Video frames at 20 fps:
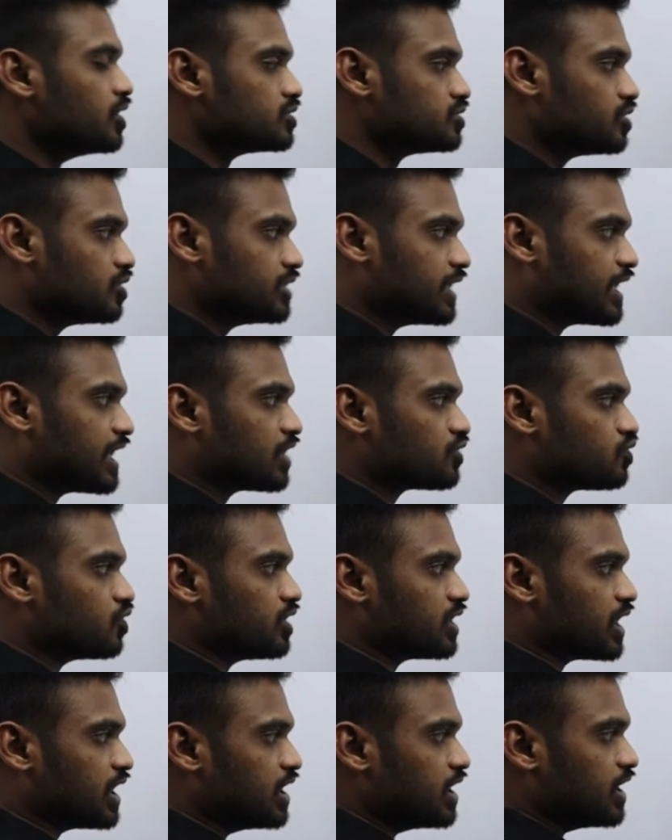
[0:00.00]
So there are
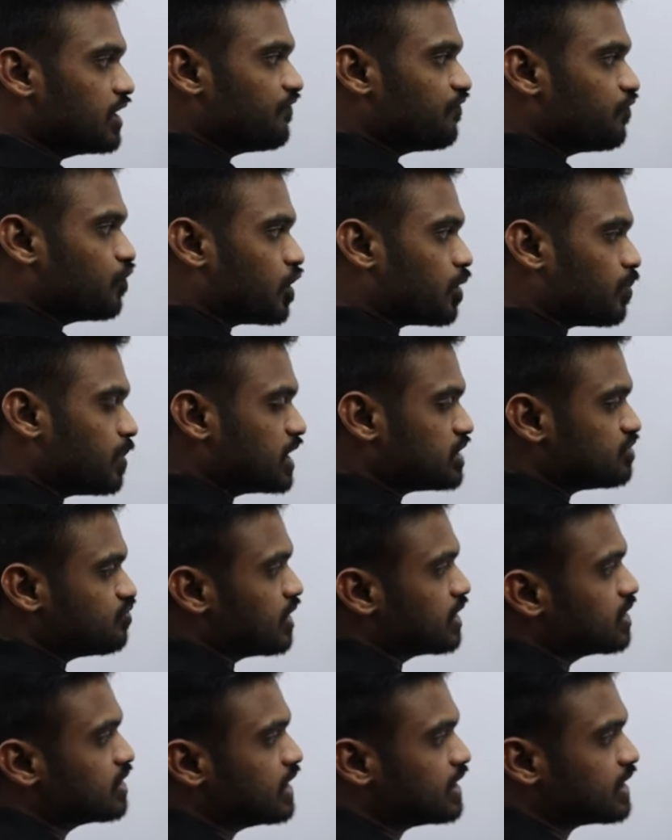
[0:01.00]
totally 4 plus
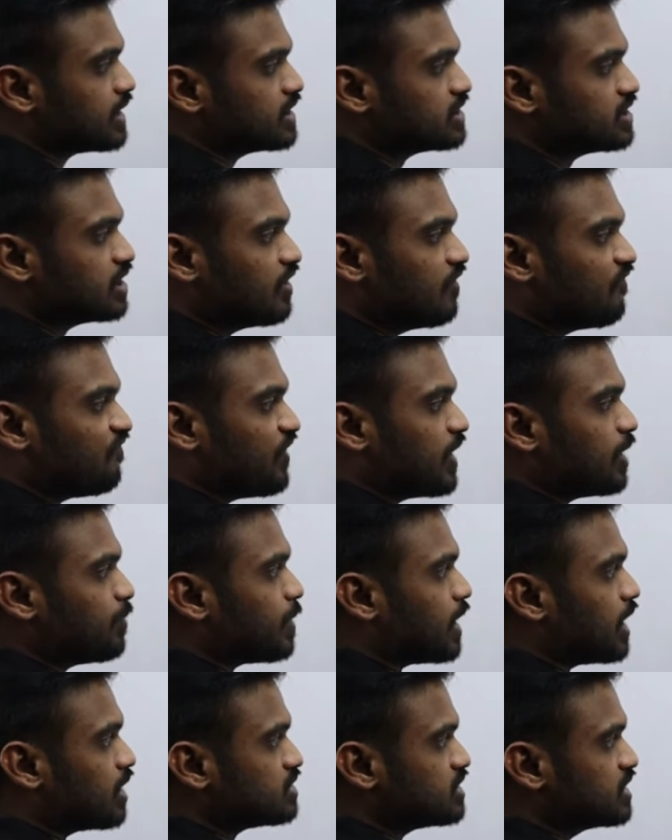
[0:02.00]
1, that is
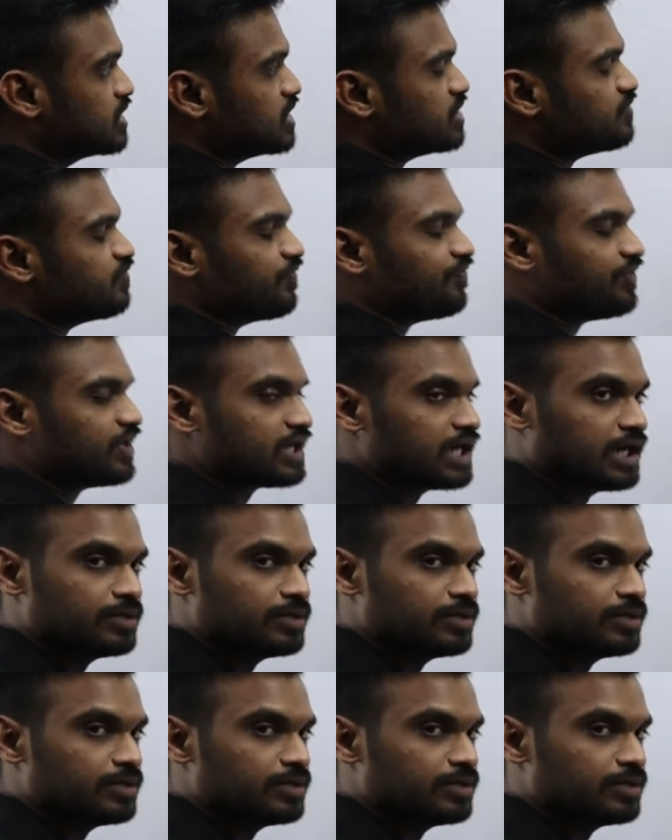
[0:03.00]
5 parts in this 50